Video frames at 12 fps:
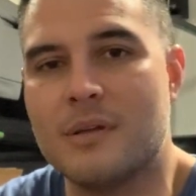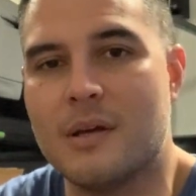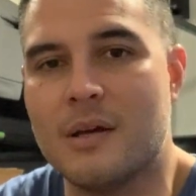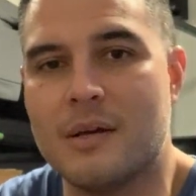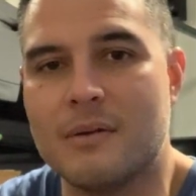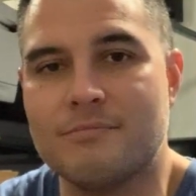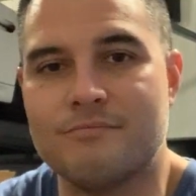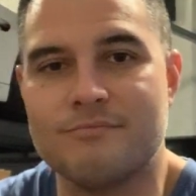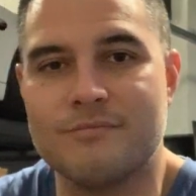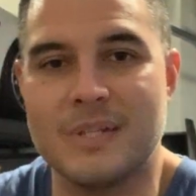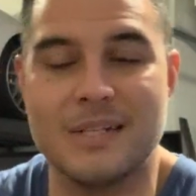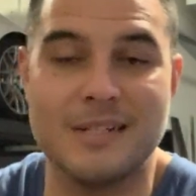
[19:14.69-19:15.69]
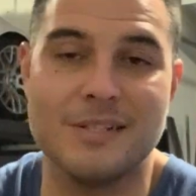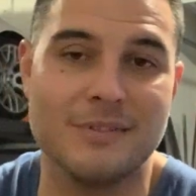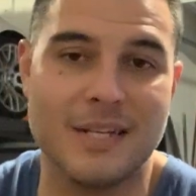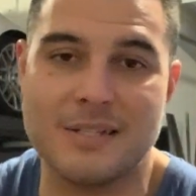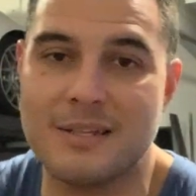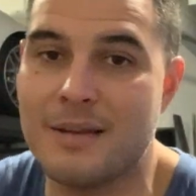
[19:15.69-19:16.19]
Um, and until
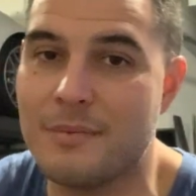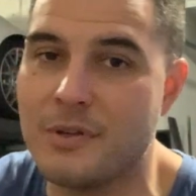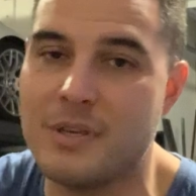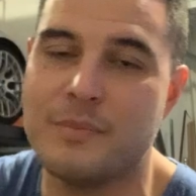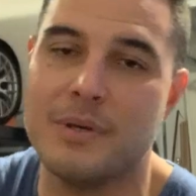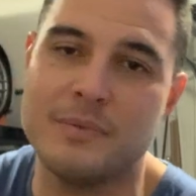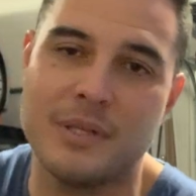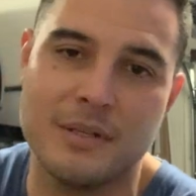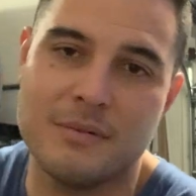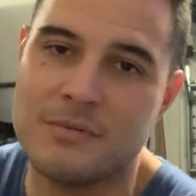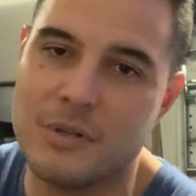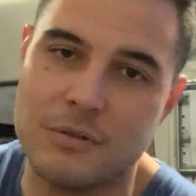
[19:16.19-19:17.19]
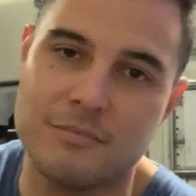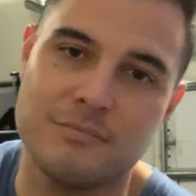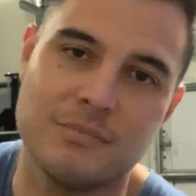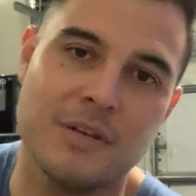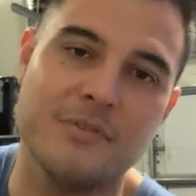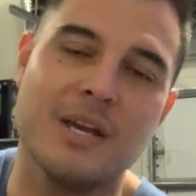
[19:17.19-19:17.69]
next time, I'll keep you updated. So,
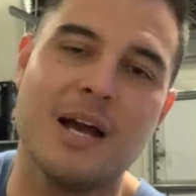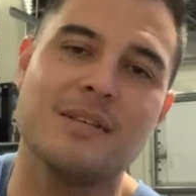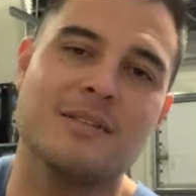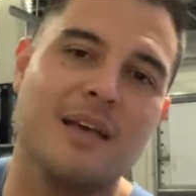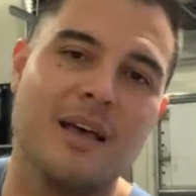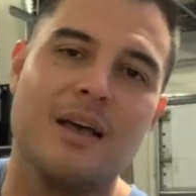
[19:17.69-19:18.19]
love you guys.